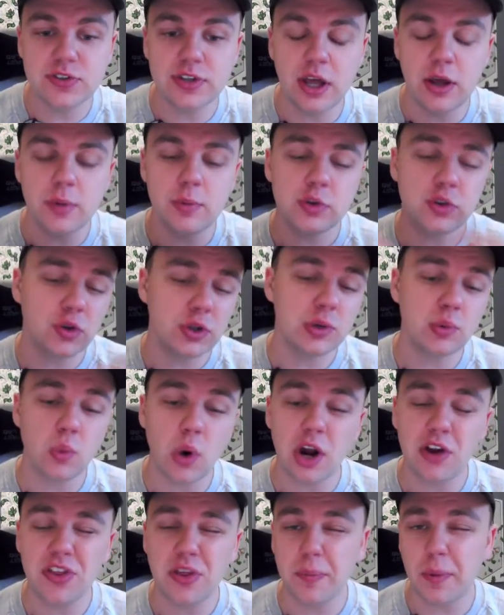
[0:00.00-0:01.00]
Now, it was only
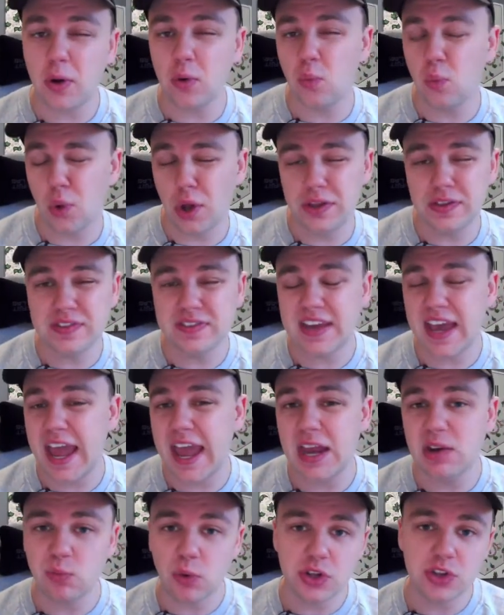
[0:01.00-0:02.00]
worth about
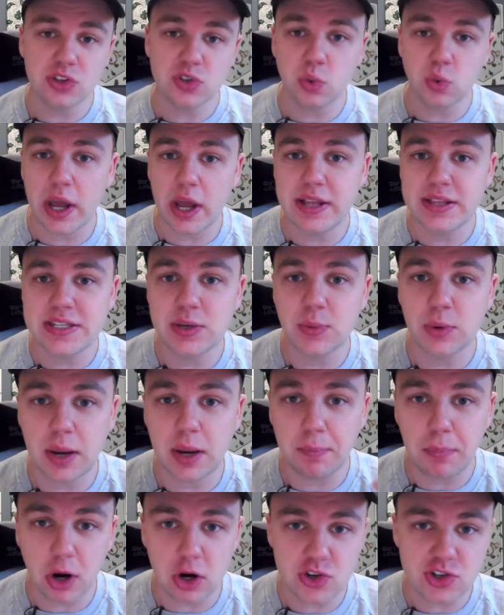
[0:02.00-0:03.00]
110, 120 when I
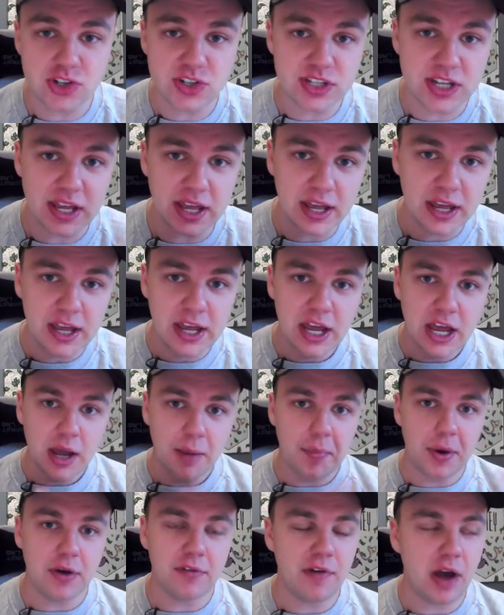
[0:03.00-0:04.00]
purchased it,
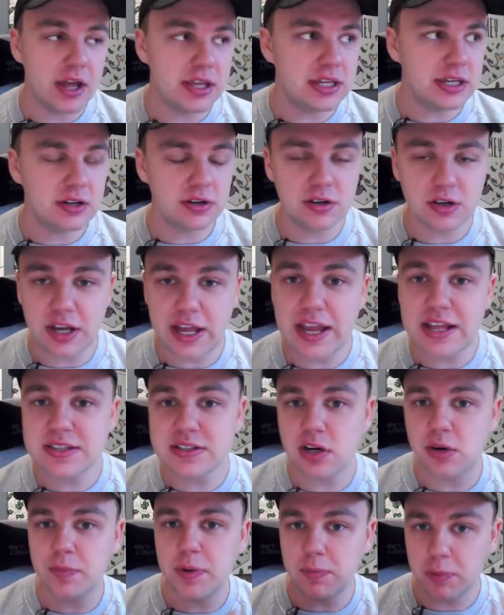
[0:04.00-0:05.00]
but a year
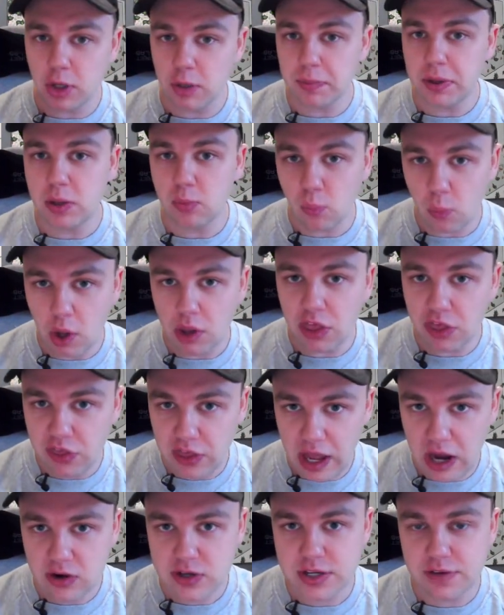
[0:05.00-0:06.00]
later people are paying
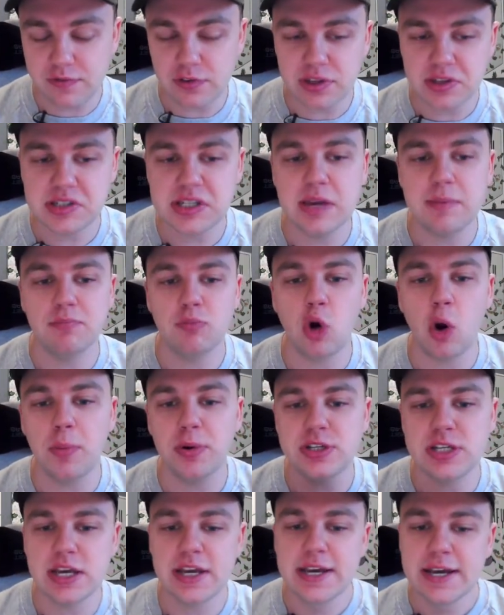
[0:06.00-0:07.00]
130 for the same
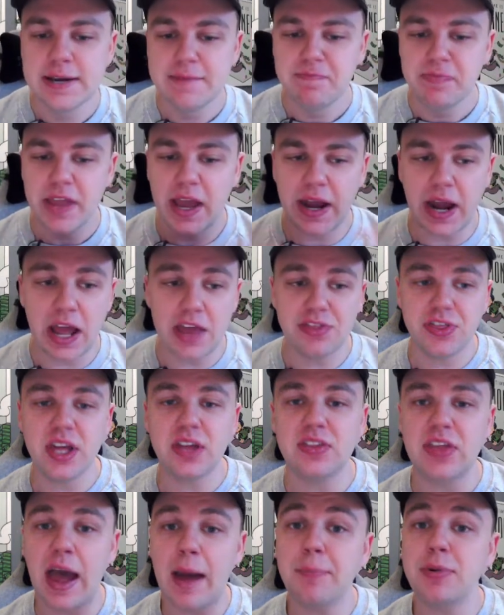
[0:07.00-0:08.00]
property, and I
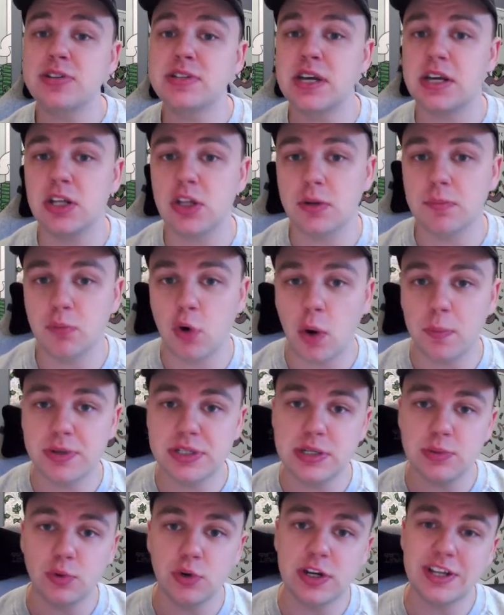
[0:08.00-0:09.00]
think that particular
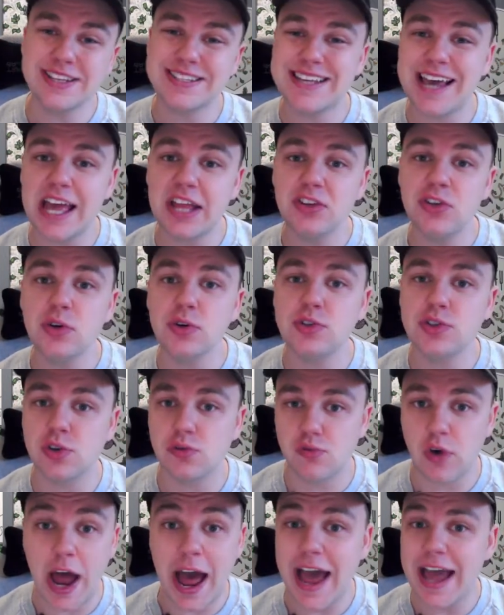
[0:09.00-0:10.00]
property will continue to
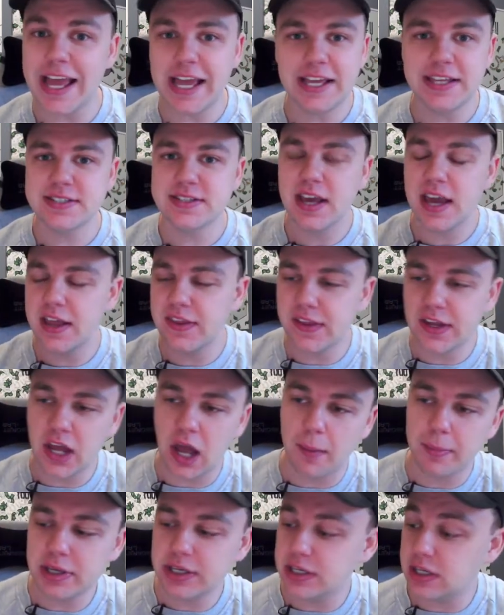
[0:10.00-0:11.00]
rise in the
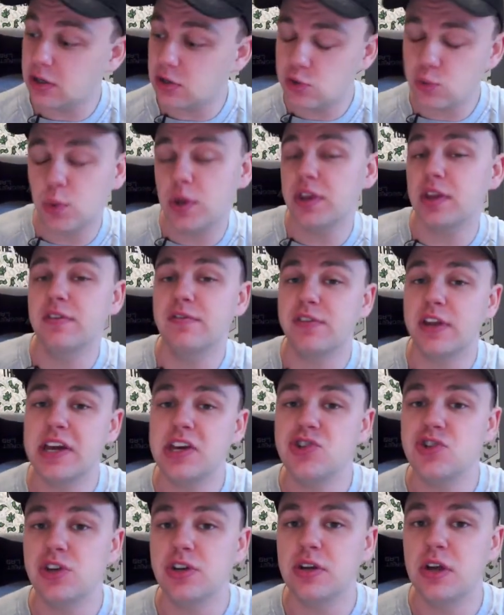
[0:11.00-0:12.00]
coming years with
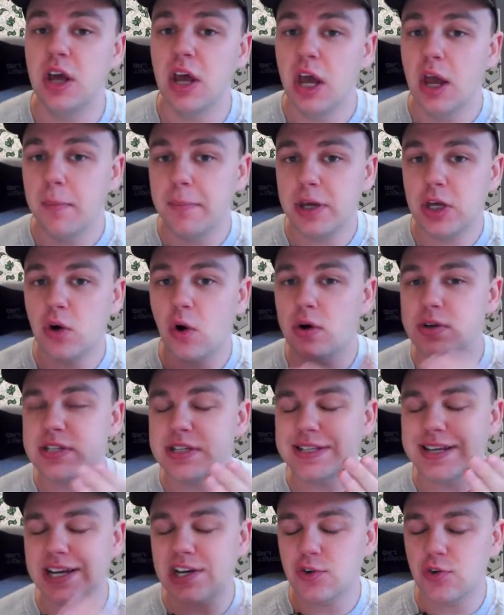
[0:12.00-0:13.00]
inflation because
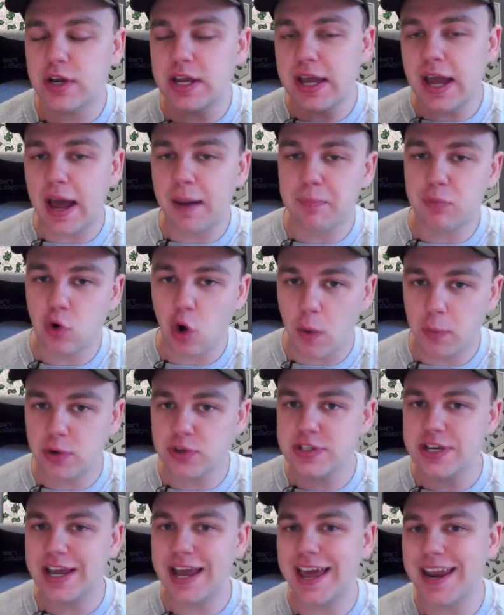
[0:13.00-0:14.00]
it's a great
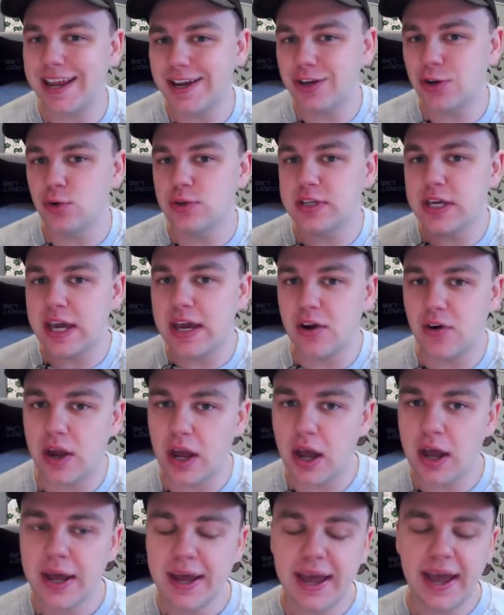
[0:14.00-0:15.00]
property in a good area.